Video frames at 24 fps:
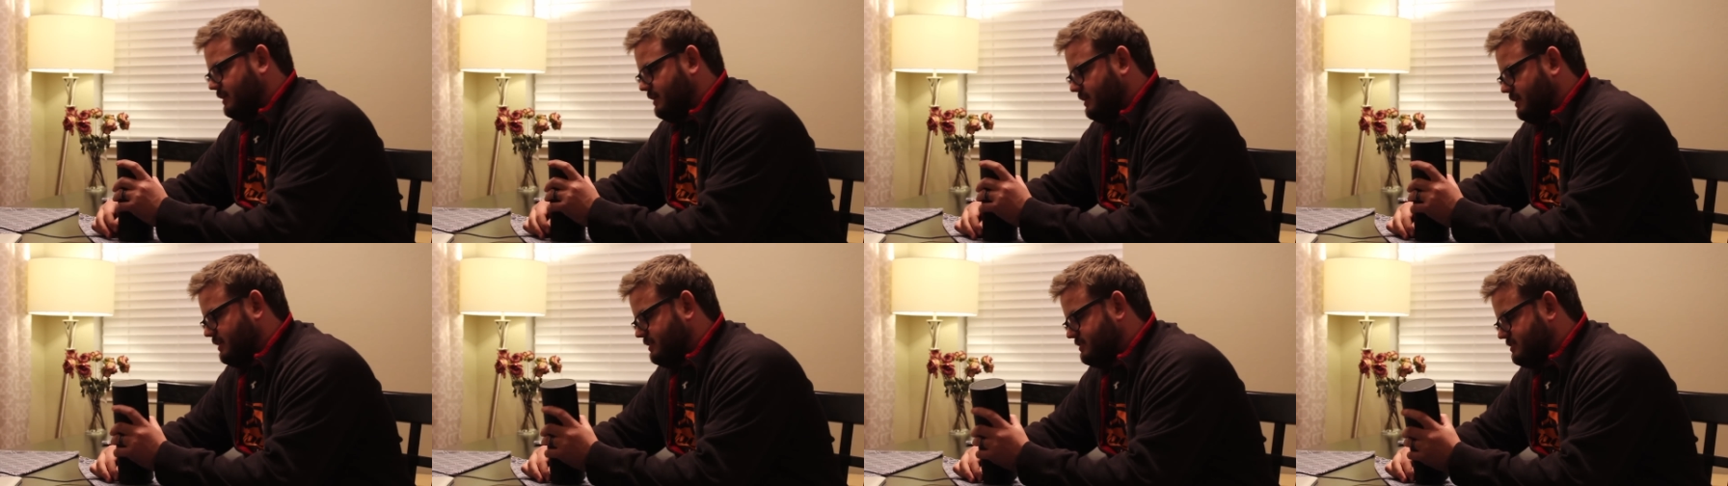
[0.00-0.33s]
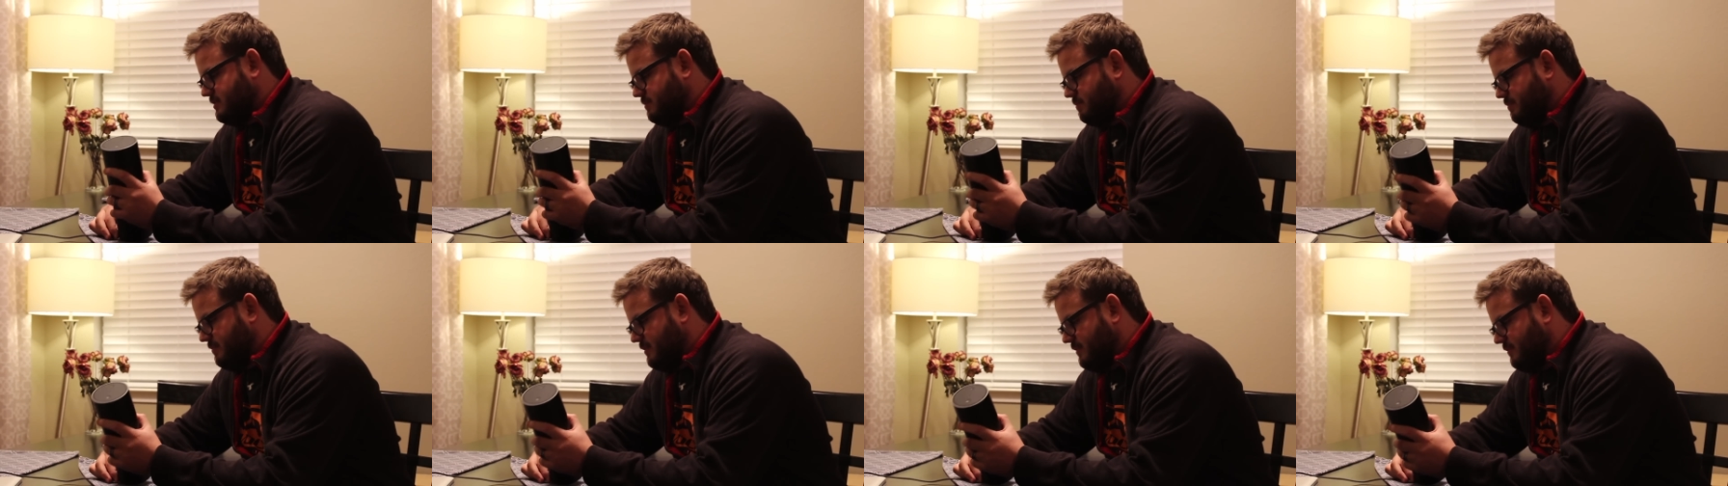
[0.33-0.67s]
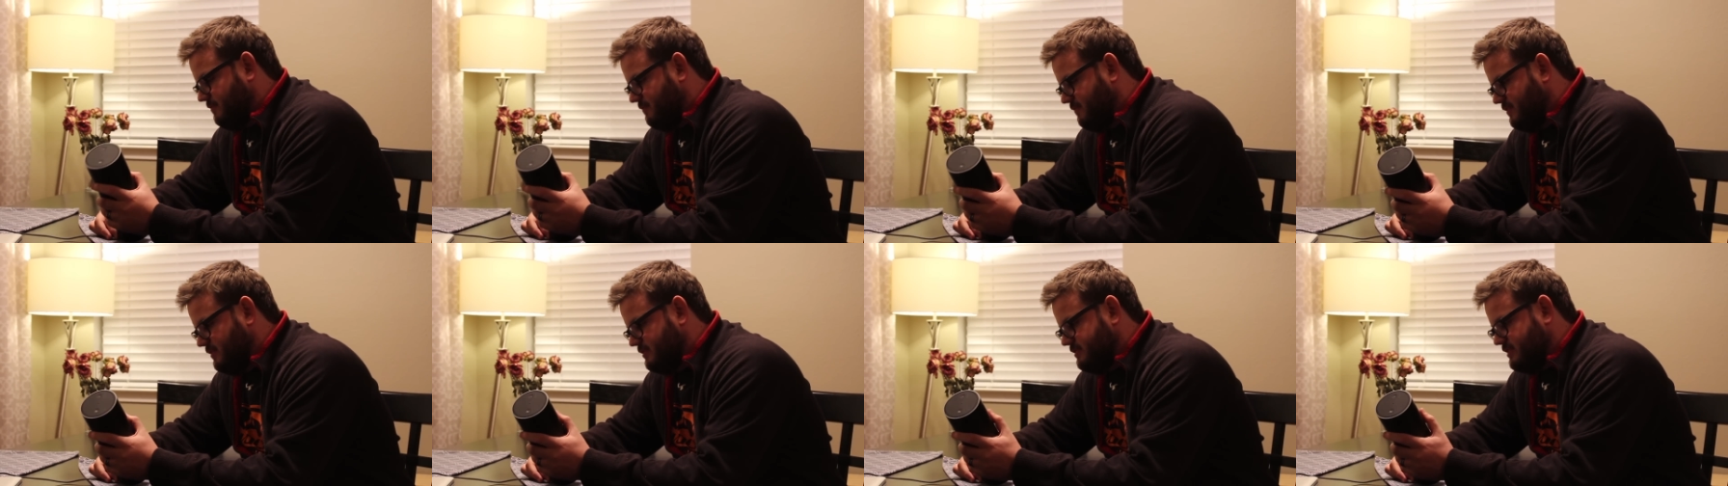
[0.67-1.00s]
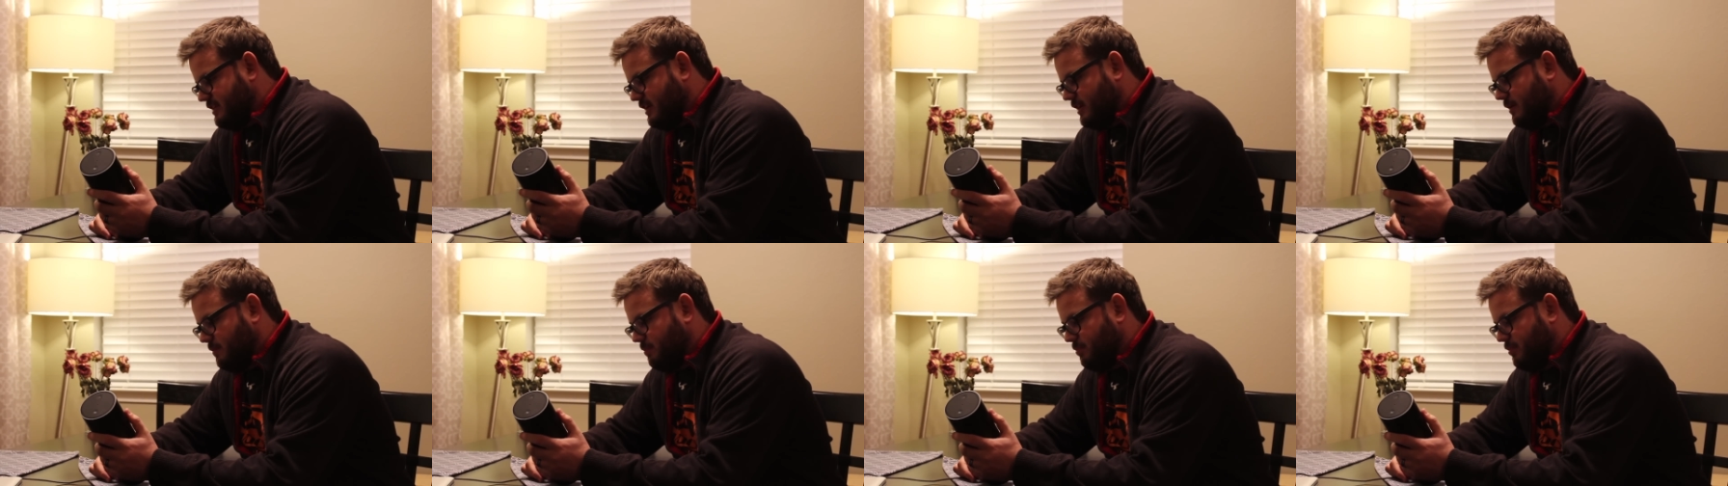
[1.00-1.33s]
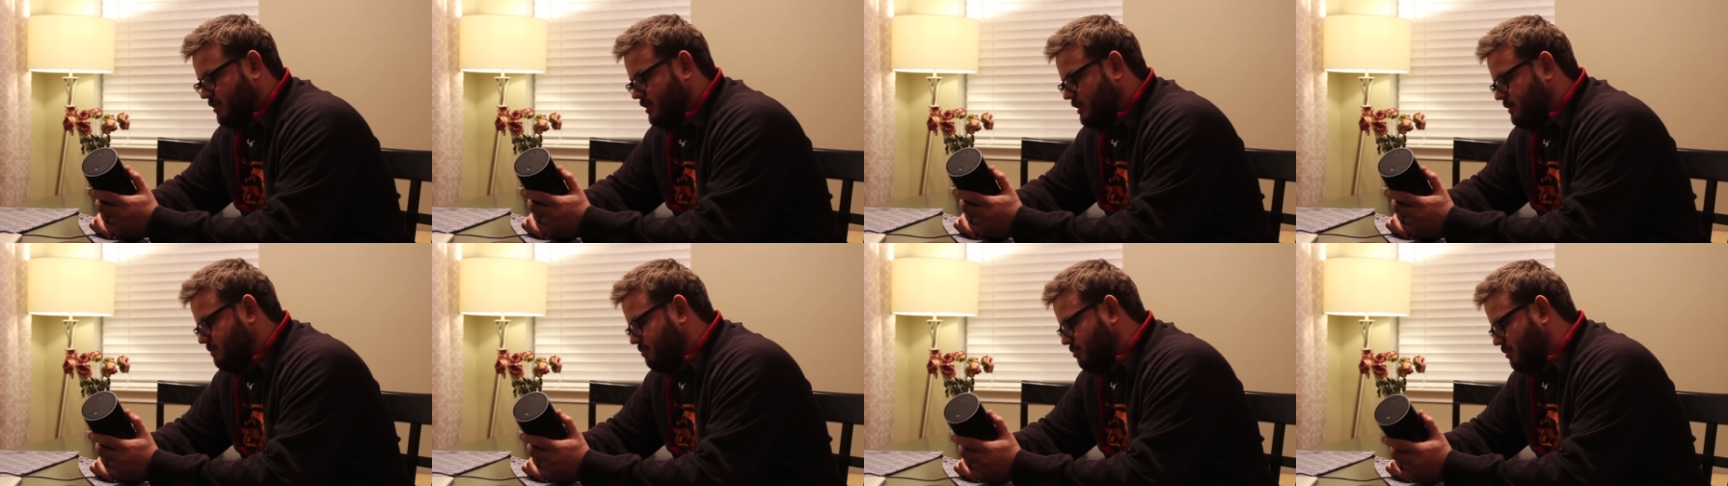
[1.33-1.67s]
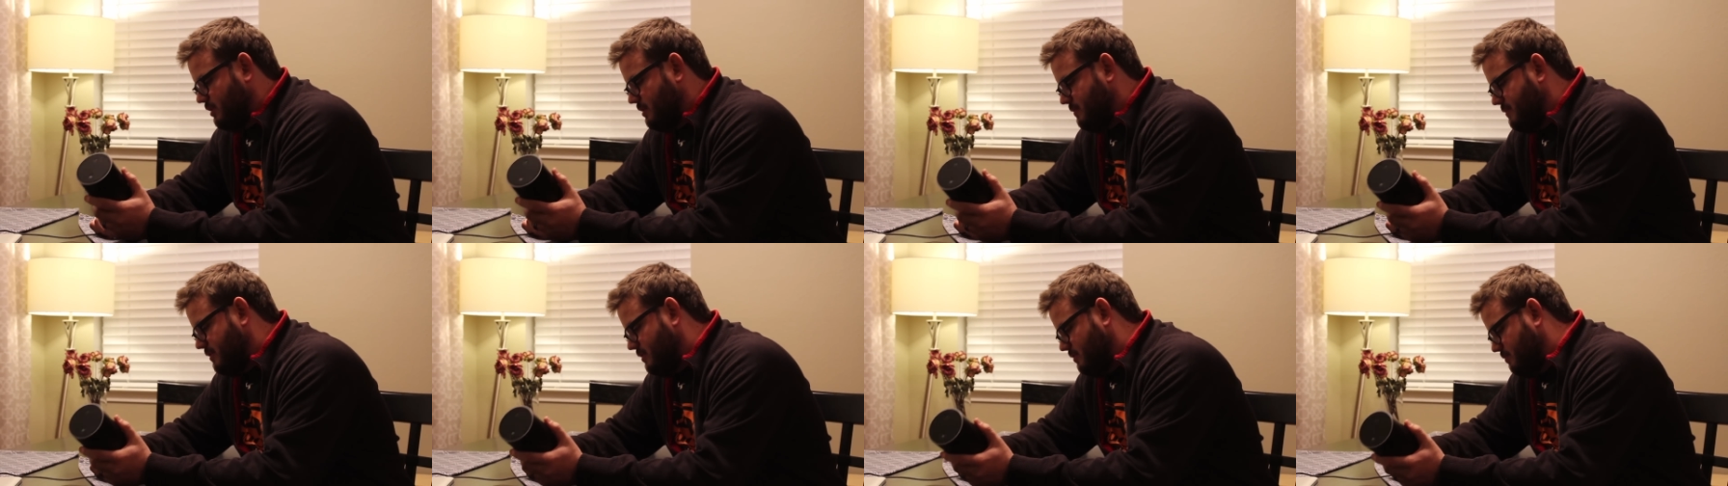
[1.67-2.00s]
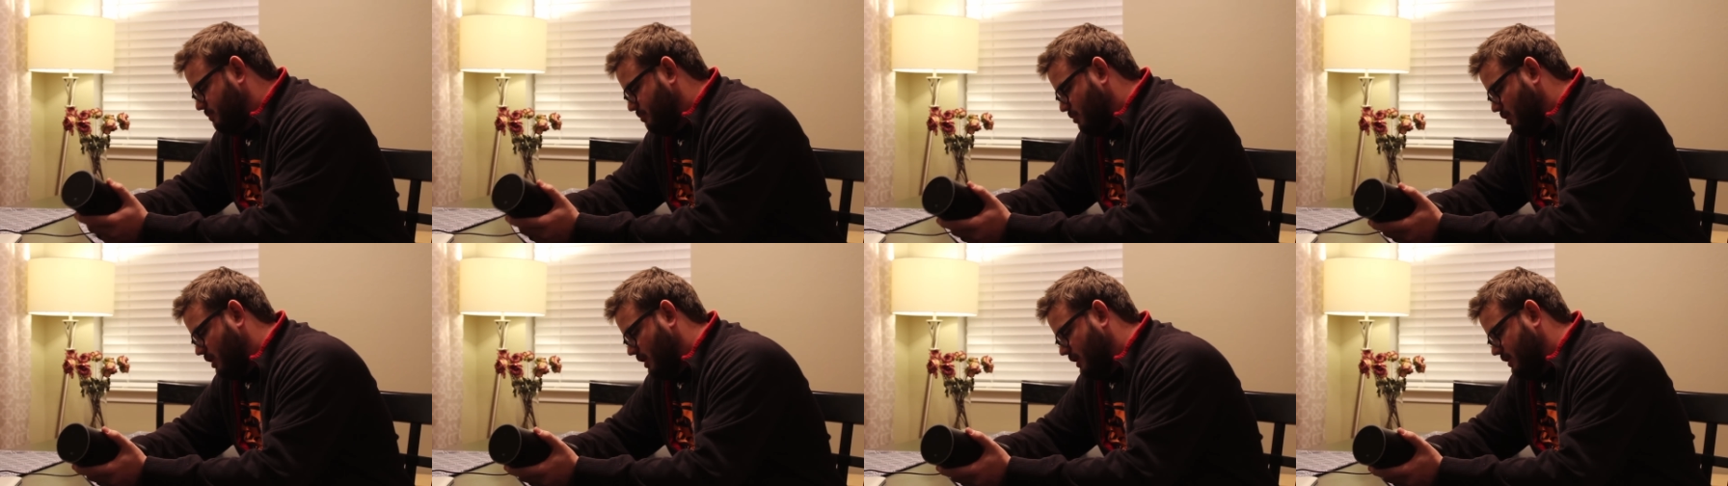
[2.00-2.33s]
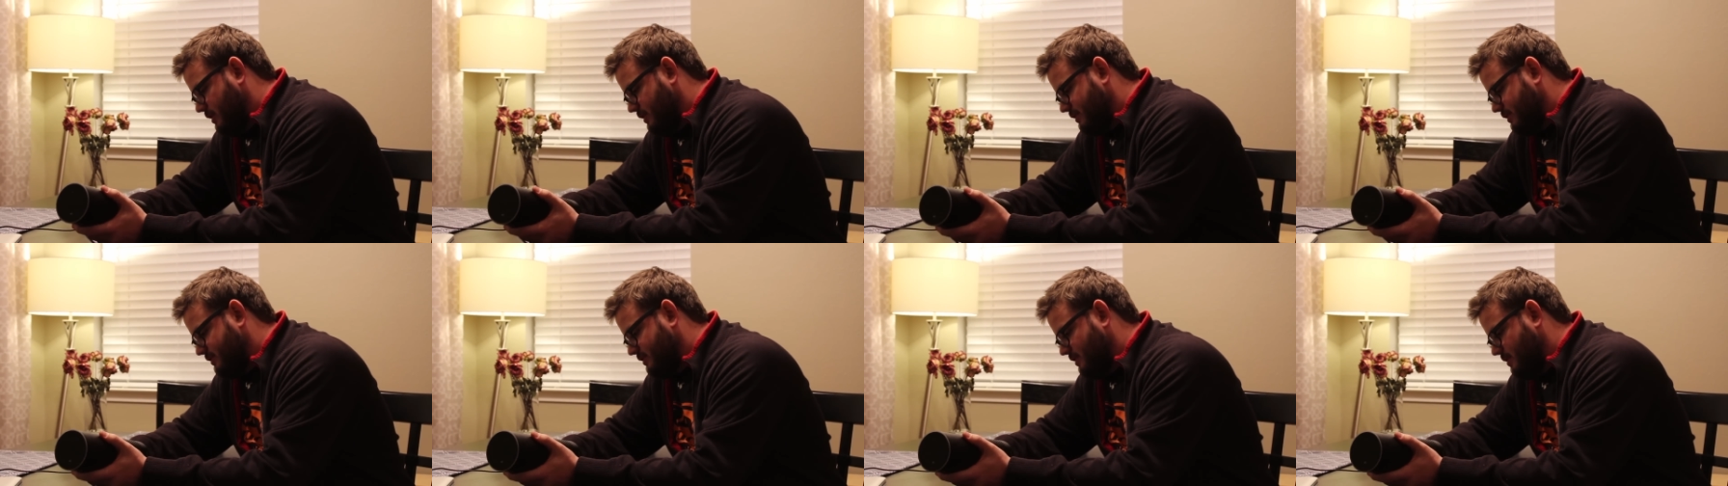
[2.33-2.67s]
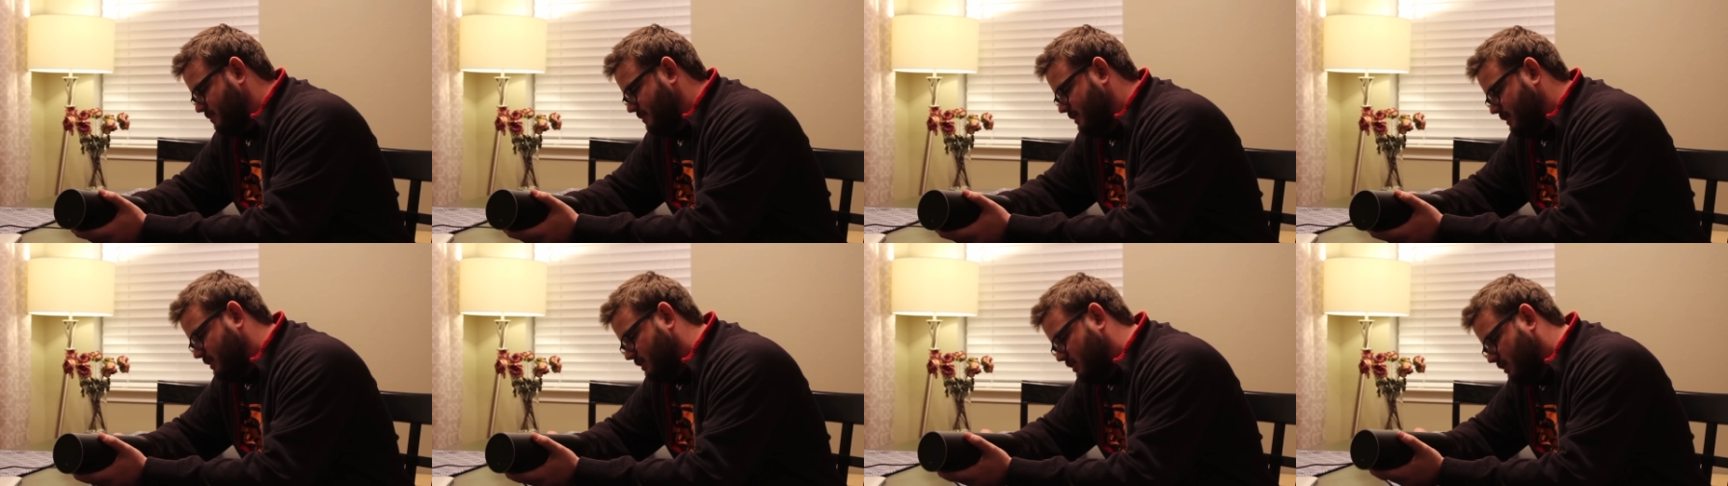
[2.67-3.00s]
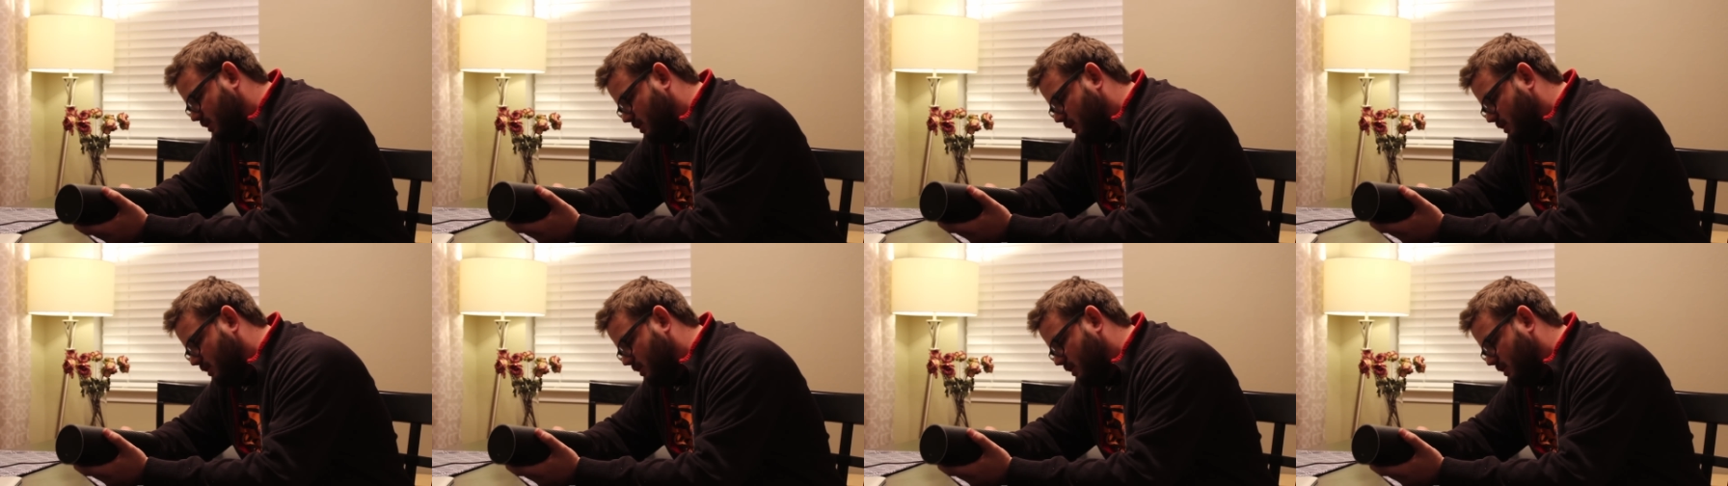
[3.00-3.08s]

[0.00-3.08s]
it and it's it feels like a pretty premium product. I mean,